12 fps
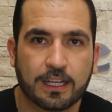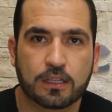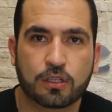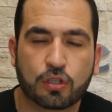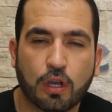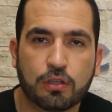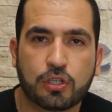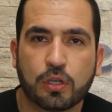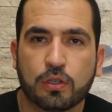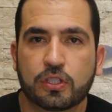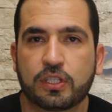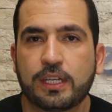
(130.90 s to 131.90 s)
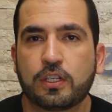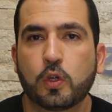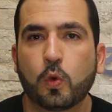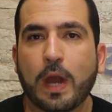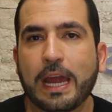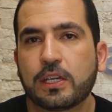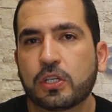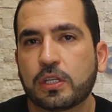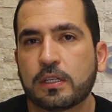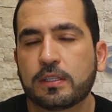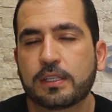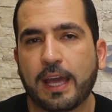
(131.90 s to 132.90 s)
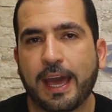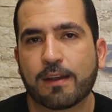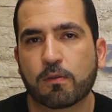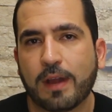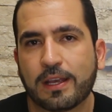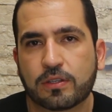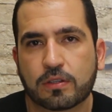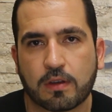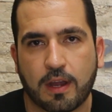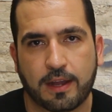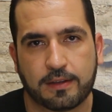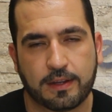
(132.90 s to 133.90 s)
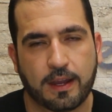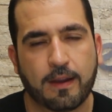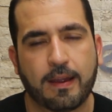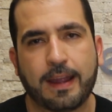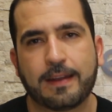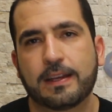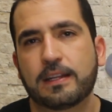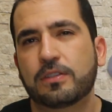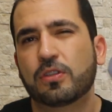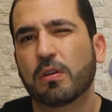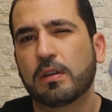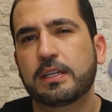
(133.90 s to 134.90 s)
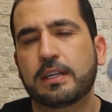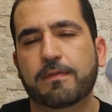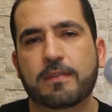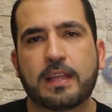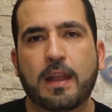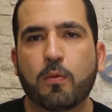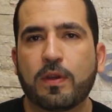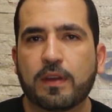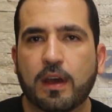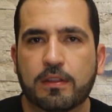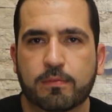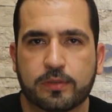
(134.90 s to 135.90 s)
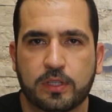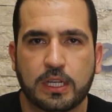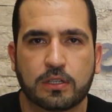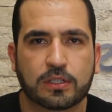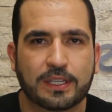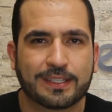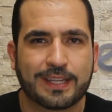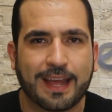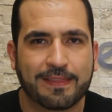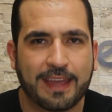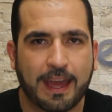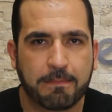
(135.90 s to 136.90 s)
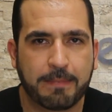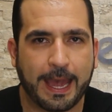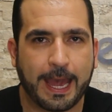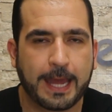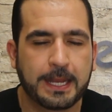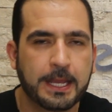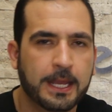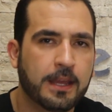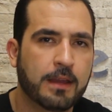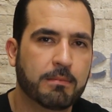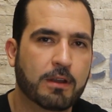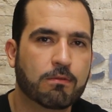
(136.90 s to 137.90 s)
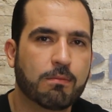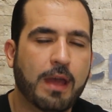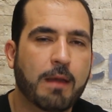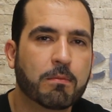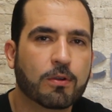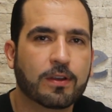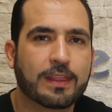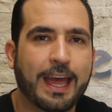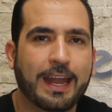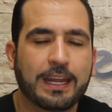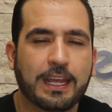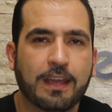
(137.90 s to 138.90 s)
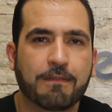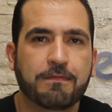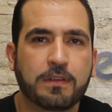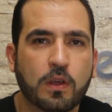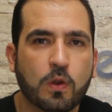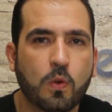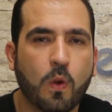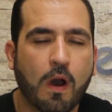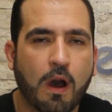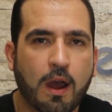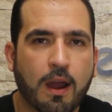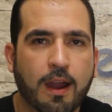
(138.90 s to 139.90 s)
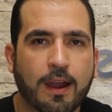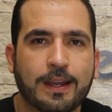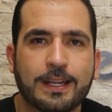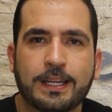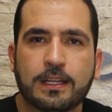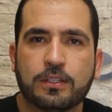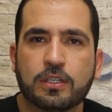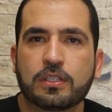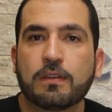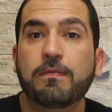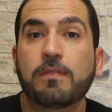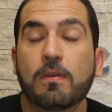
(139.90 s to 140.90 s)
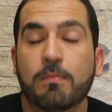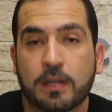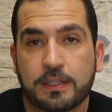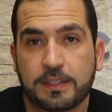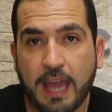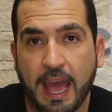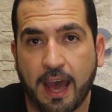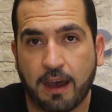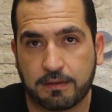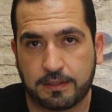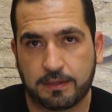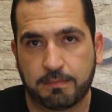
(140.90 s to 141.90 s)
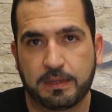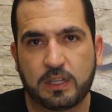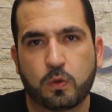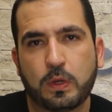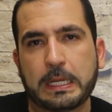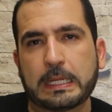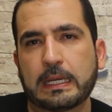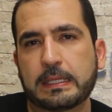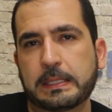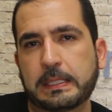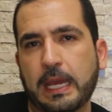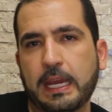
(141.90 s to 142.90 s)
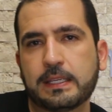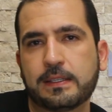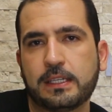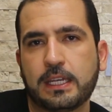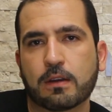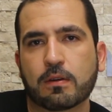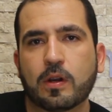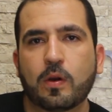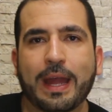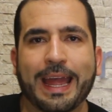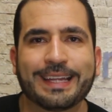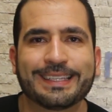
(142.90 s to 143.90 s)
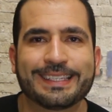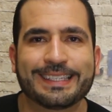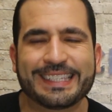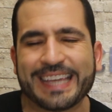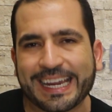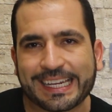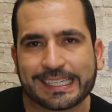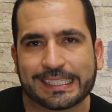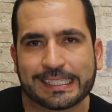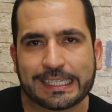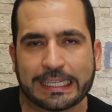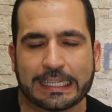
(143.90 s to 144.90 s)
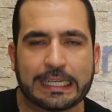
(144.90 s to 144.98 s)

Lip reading: Social situations at a restaurant. All right, it is totally different than with other procedures. It's not that bad. But remember that if you are just a few months out between, let's say, 0 and 6,